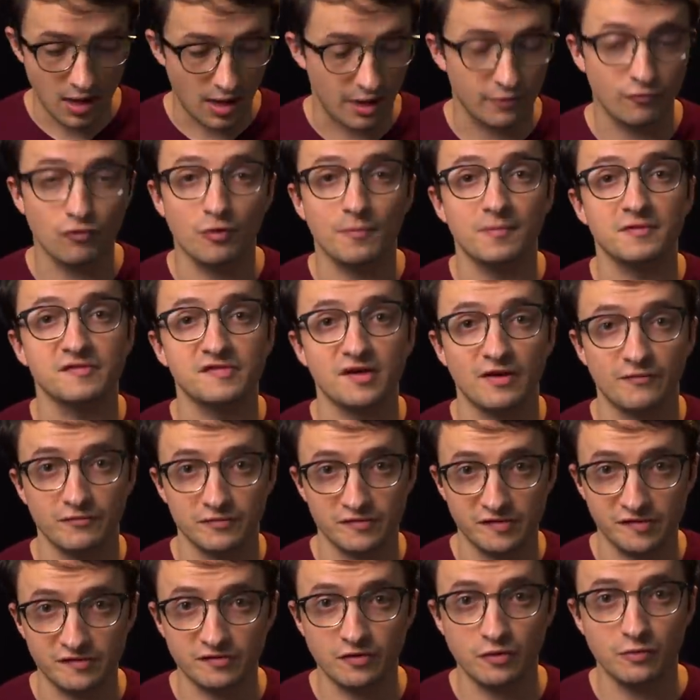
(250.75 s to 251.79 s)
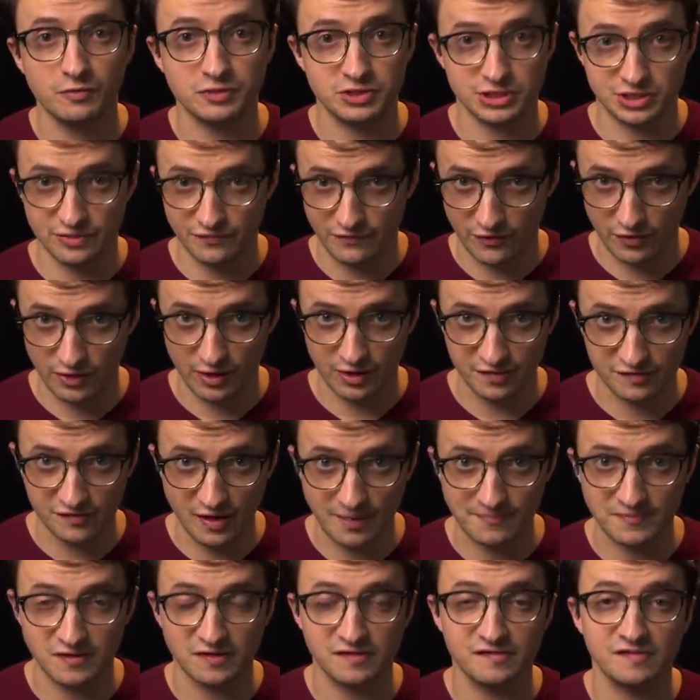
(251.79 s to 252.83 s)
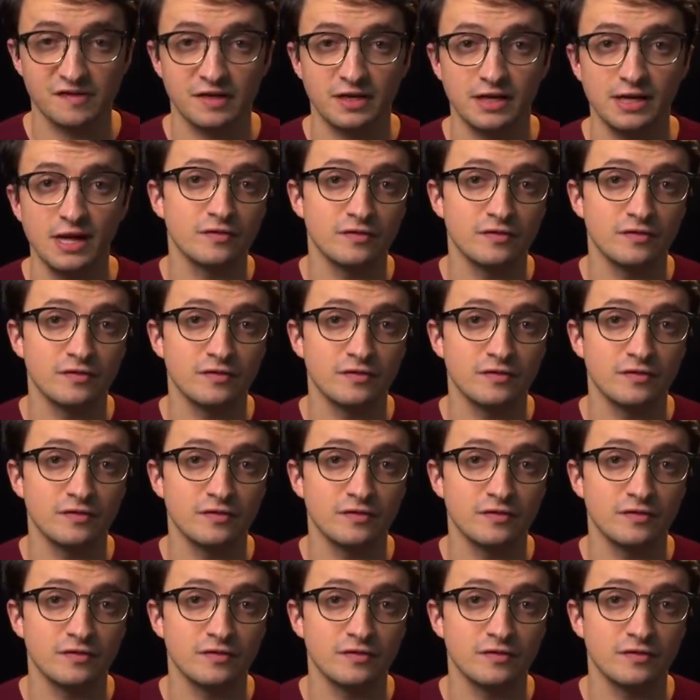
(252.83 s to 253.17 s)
I grew up in San Francisco, which is a very accepting city.